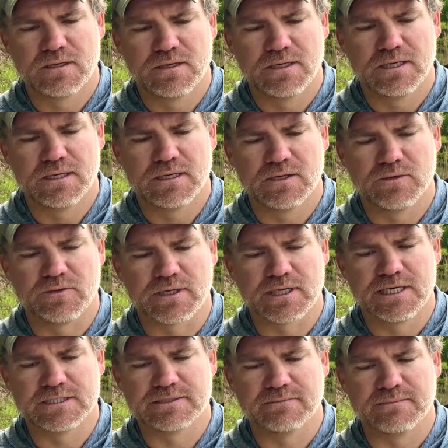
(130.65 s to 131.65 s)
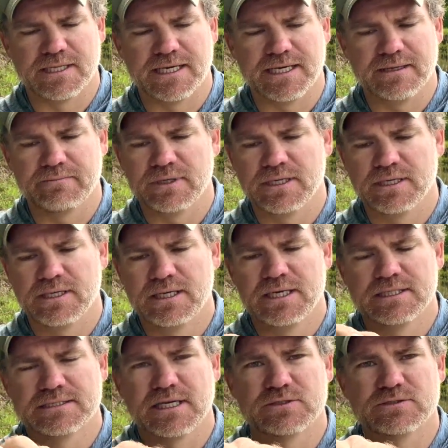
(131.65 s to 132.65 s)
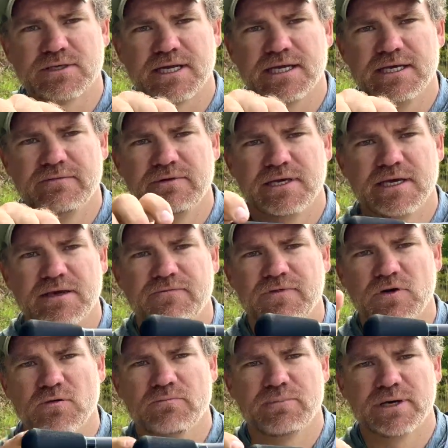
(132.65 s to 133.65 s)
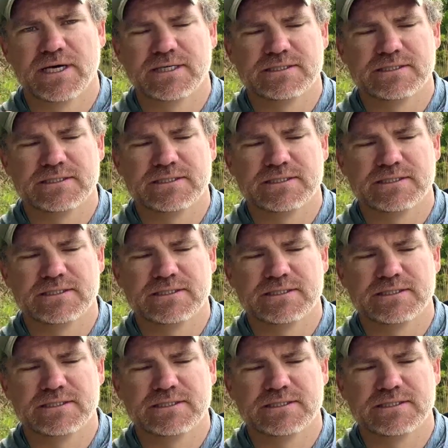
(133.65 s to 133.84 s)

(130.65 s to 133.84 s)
on the Custom Light, but it's also got an EVA foam butt.